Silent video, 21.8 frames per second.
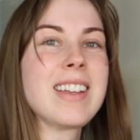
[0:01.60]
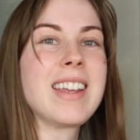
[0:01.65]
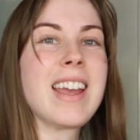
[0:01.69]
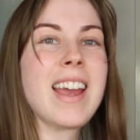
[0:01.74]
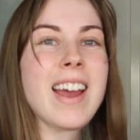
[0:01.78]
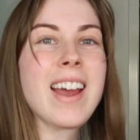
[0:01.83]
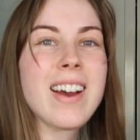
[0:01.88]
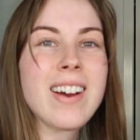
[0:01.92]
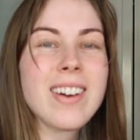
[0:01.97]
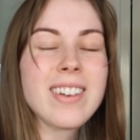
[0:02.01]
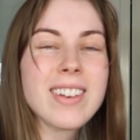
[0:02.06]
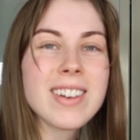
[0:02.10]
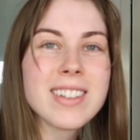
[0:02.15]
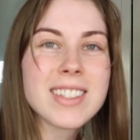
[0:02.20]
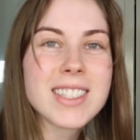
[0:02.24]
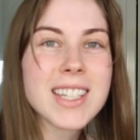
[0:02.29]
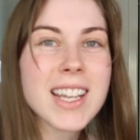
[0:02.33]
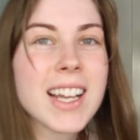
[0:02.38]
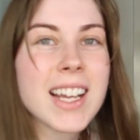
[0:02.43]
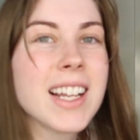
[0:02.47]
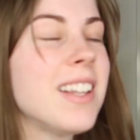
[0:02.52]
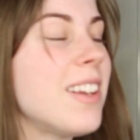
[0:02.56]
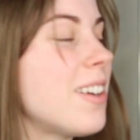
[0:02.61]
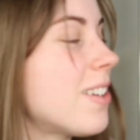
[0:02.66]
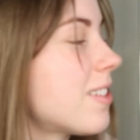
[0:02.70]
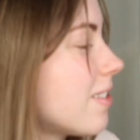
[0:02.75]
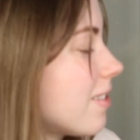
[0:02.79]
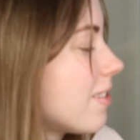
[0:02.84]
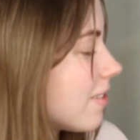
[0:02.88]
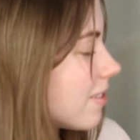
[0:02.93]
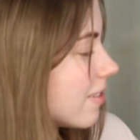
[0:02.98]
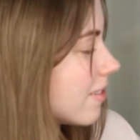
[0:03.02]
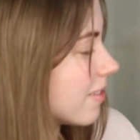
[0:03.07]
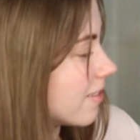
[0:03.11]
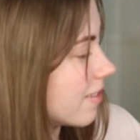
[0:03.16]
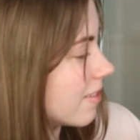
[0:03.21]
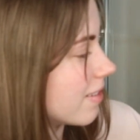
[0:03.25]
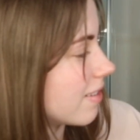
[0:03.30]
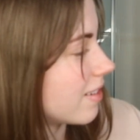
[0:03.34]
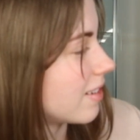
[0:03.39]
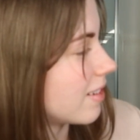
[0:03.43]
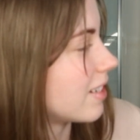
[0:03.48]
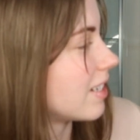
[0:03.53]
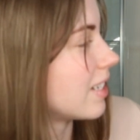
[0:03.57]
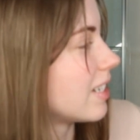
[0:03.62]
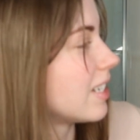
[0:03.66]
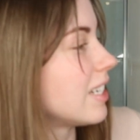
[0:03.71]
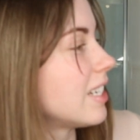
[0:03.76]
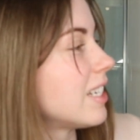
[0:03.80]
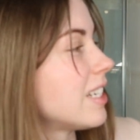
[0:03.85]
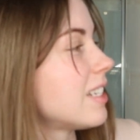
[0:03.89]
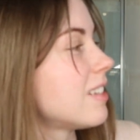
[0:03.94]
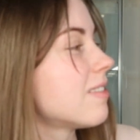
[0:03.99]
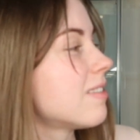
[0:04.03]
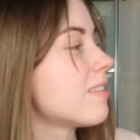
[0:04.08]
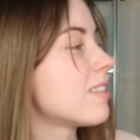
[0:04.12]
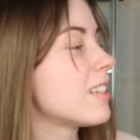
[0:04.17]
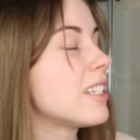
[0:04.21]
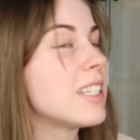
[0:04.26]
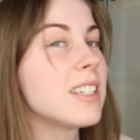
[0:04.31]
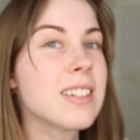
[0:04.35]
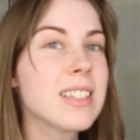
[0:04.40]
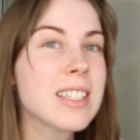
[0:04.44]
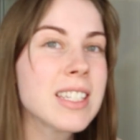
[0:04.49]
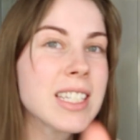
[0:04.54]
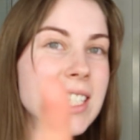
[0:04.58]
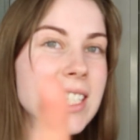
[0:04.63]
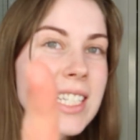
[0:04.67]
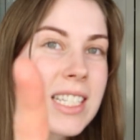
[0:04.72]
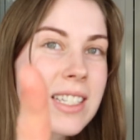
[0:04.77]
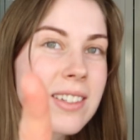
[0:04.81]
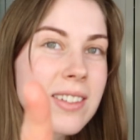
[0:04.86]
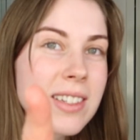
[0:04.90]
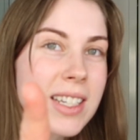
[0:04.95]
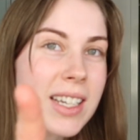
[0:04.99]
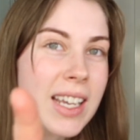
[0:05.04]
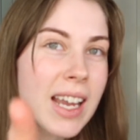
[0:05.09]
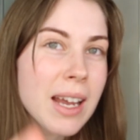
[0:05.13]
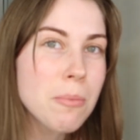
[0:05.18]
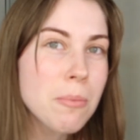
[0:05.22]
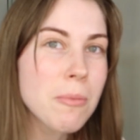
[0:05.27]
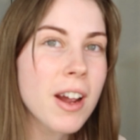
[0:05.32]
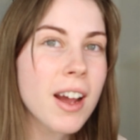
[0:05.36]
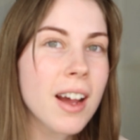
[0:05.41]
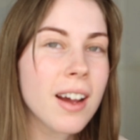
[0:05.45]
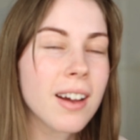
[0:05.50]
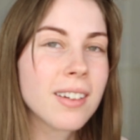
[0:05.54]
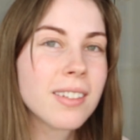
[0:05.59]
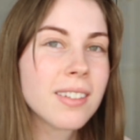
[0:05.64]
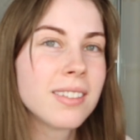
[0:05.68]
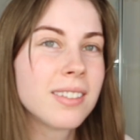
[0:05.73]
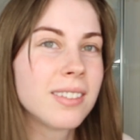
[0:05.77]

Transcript: girl, go say hello. Look, you go say hello to the camera.